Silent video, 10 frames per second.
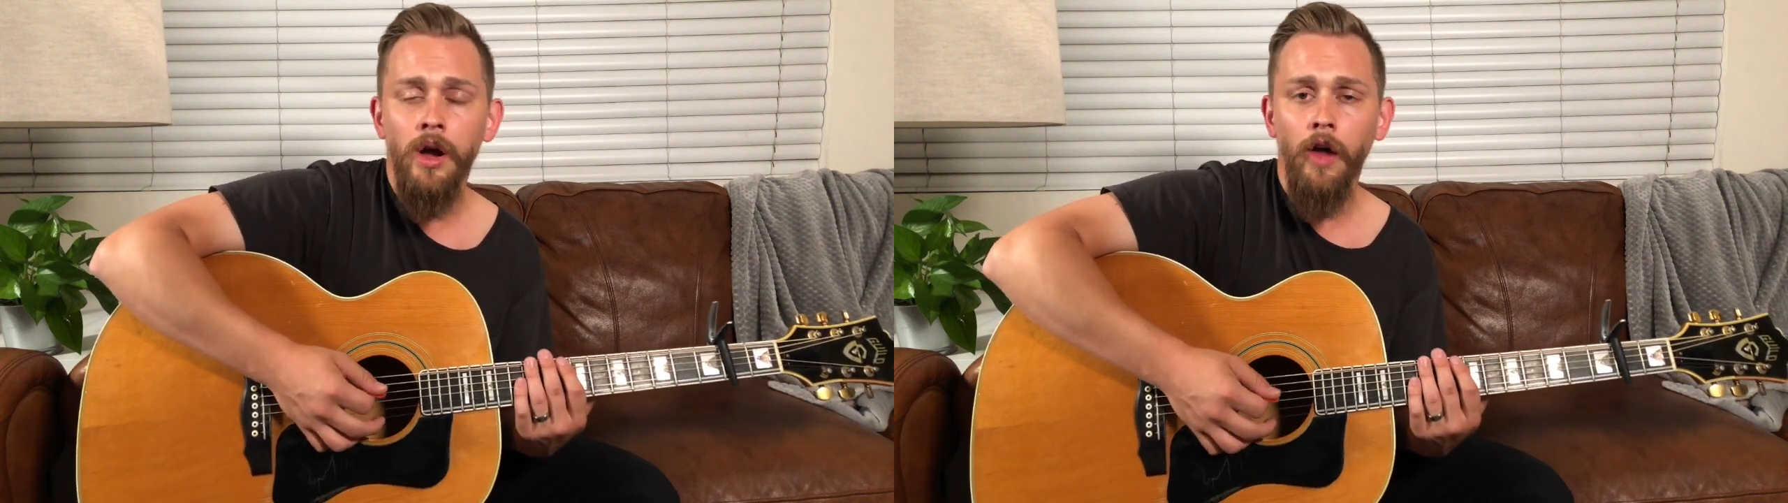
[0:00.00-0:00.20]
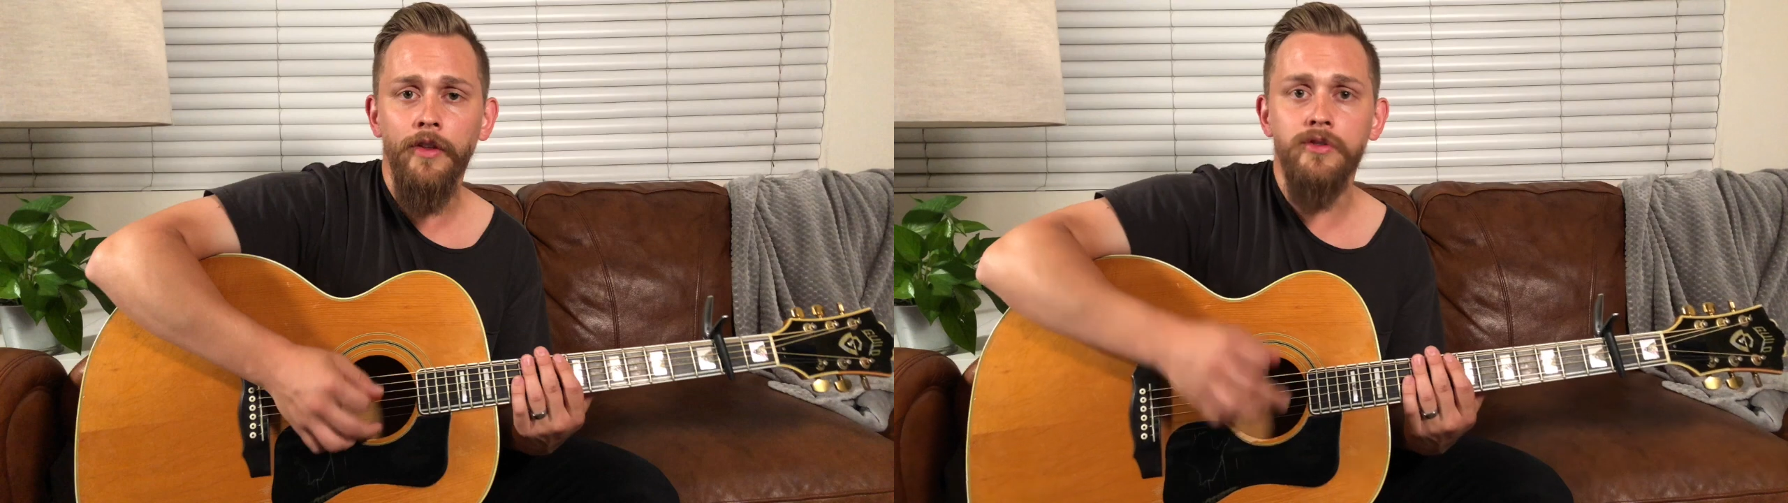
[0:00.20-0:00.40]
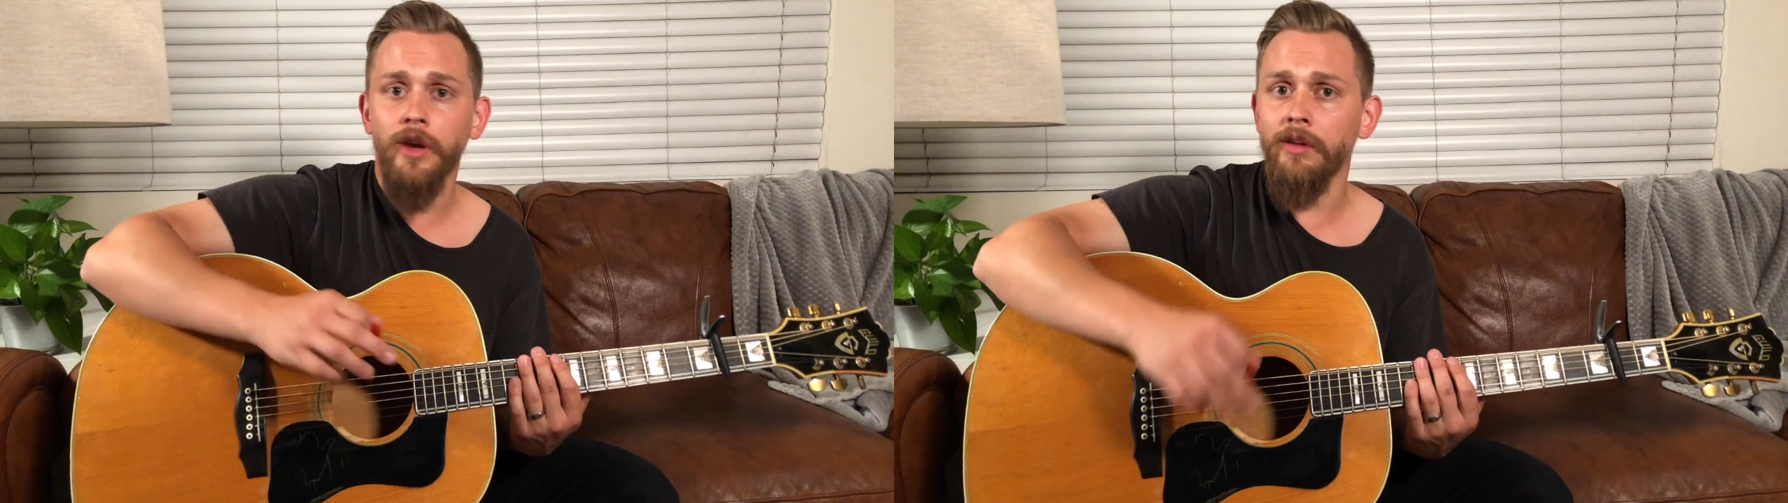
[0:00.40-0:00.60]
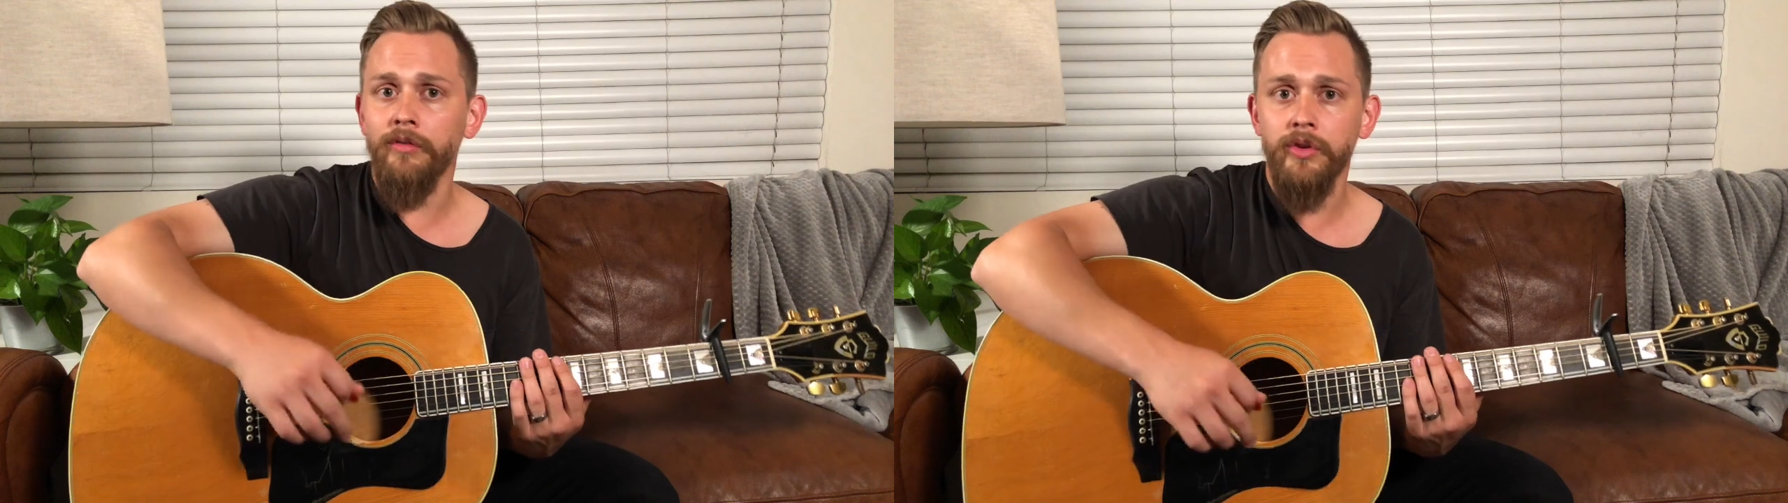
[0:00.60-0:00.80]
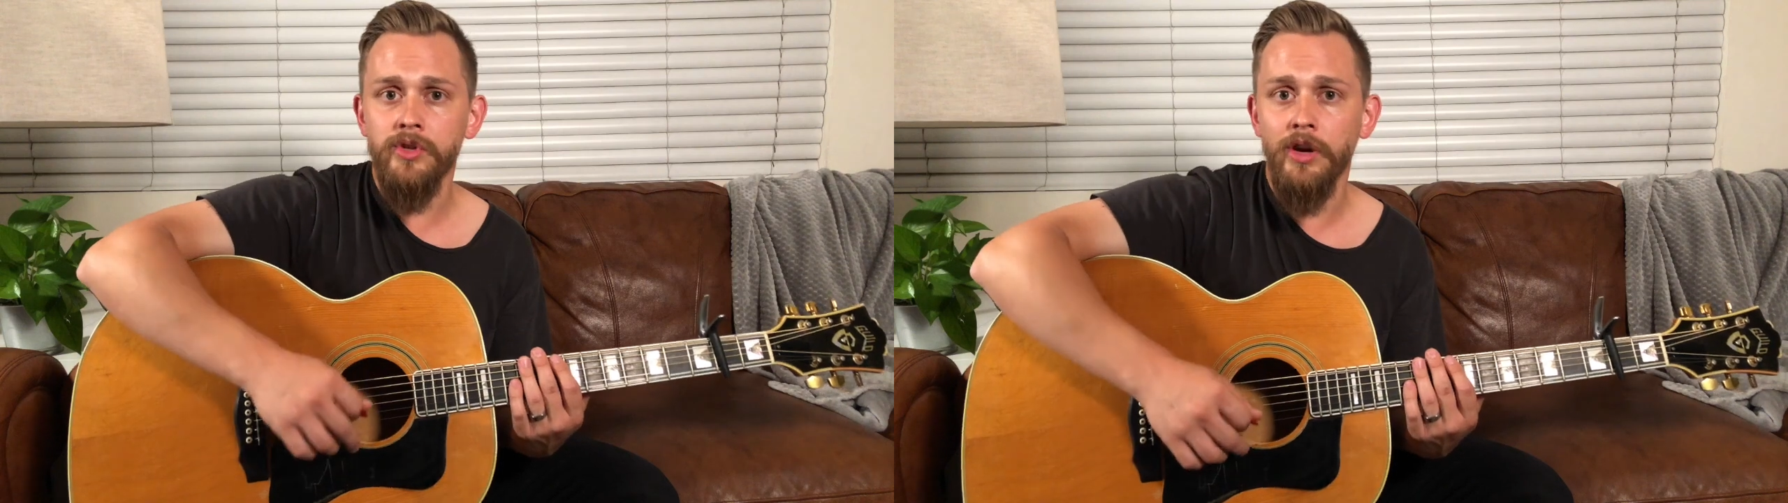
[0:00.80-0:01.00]
on the second
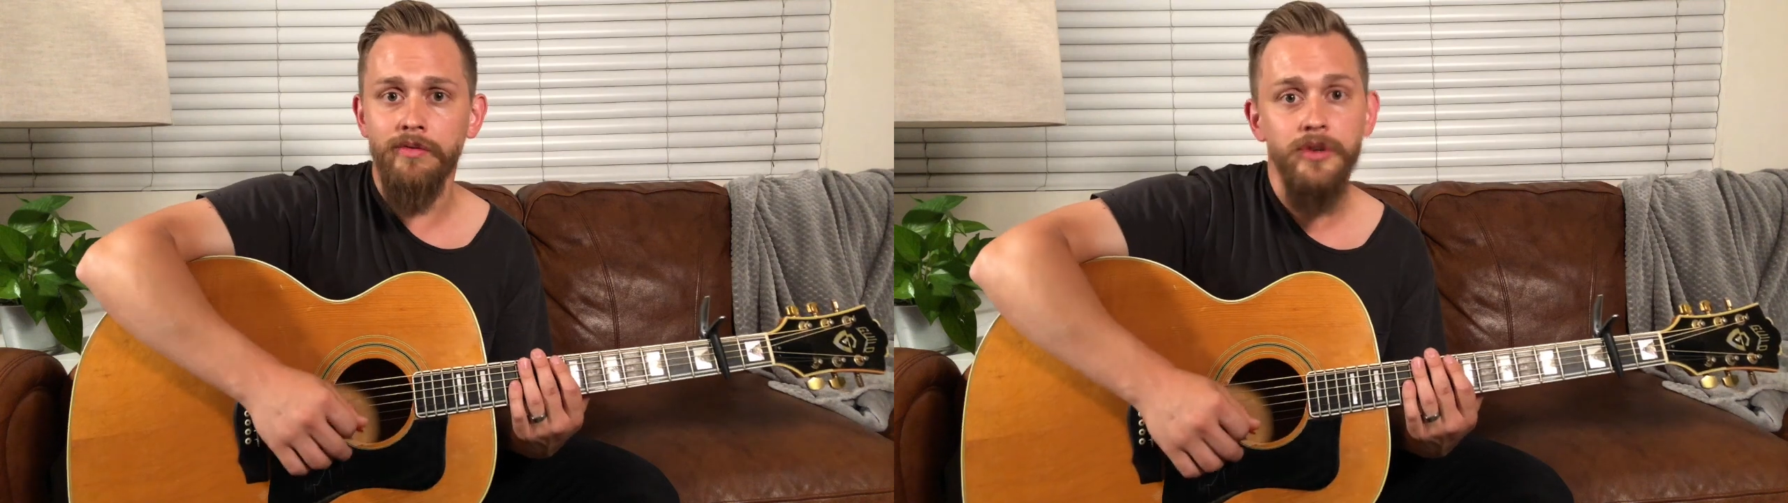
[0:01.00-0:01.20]
verse of